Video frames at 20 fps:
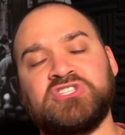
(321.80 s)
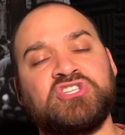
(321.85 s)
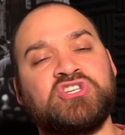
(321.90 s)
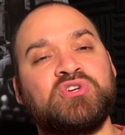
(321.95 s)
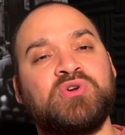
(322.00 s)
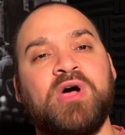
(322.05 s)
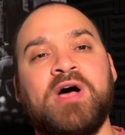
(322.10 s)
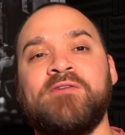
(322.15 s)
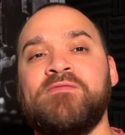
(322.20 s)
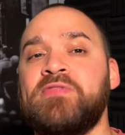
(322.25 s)

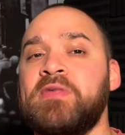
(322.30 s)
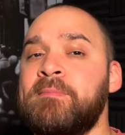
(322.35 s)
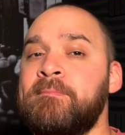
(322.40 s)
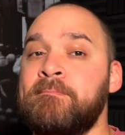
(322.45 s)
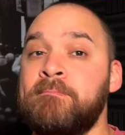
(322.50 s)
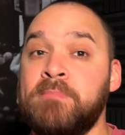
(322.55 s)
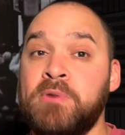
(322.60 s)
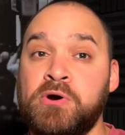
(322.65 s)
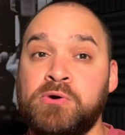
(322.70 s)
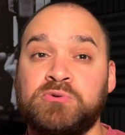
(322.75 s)
two of the
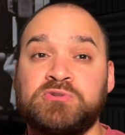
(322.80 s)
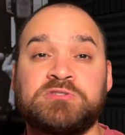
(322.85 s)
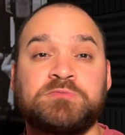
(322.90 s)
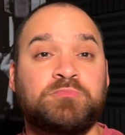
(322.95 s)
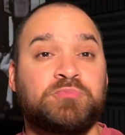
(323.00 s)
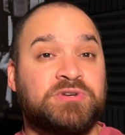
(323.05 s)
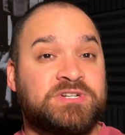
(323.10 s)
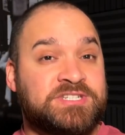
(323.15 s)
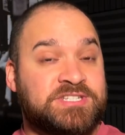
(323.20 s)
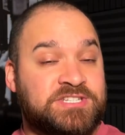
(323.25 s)

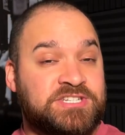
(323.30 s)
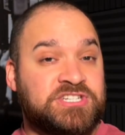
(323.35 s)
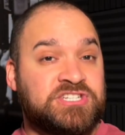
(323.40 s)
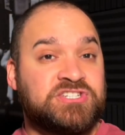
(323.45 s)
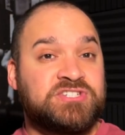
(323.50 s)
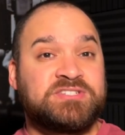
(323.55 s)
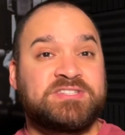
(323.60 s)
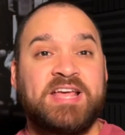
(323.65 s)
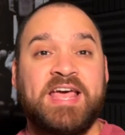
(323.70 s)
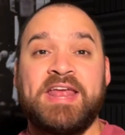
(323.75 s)
most
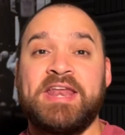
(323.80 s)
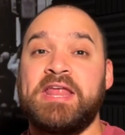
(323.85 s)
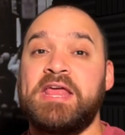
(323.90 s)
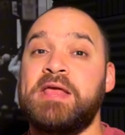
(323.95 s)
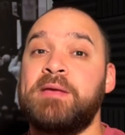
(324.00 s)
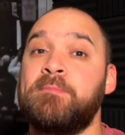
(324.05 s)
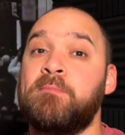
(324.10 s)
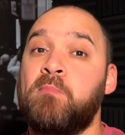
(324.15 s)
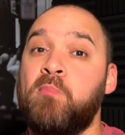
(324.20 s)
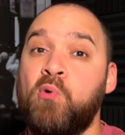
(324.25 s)
prestigious and
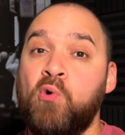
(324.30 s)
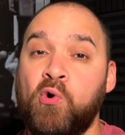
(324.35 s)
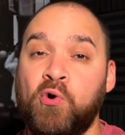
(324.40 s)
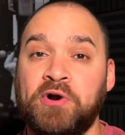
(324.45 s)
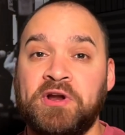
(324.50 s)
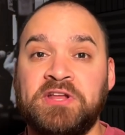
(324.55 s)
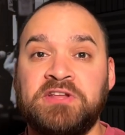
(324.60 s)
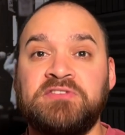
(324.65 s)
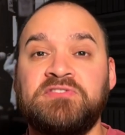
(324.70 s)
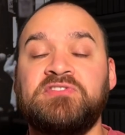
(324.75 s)

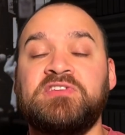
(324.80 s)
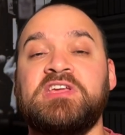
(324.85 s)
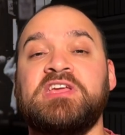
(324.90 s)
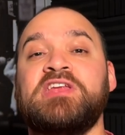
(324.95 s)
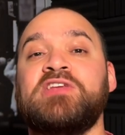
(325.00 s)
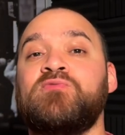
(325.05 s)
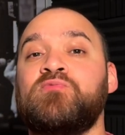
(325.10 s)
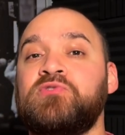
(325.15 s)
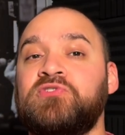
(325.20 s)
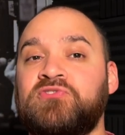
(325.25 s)
important
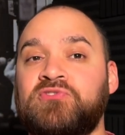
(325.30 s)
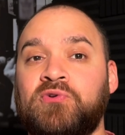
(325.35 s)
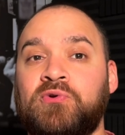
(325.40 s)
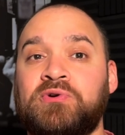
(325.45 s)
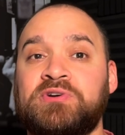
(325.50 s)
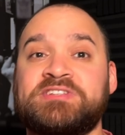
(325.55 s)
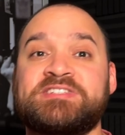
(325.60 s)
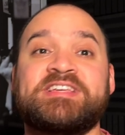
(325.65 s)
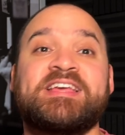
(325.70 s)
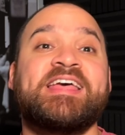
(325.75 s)
skiing
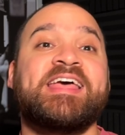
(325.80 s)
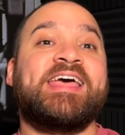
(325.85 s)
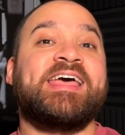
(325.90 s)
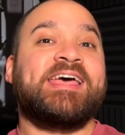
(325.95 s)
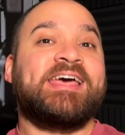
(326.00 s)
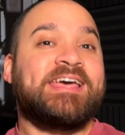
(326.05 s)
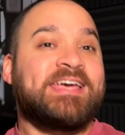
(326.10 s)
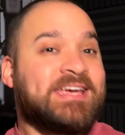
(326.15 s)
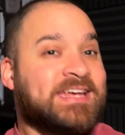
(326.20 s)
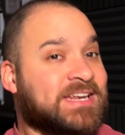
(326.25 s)
resorts
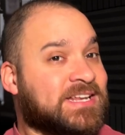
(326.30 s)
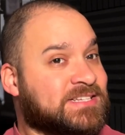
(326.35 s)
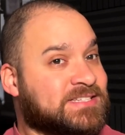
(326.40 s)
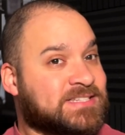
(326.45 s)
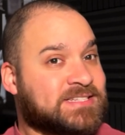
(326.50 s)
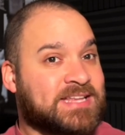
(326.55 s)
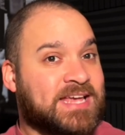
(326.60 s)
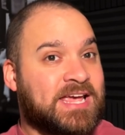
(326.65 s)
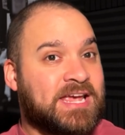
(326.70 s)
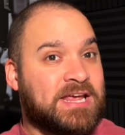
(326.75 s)
in the
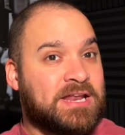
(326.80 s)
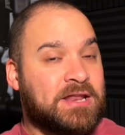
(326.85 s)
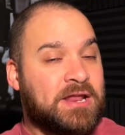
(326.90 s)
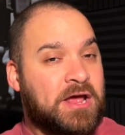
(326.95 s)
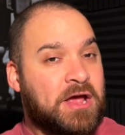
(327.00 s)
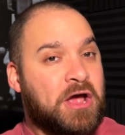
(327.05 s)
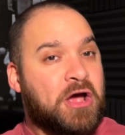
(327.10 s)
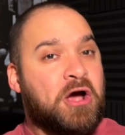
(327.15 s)
state,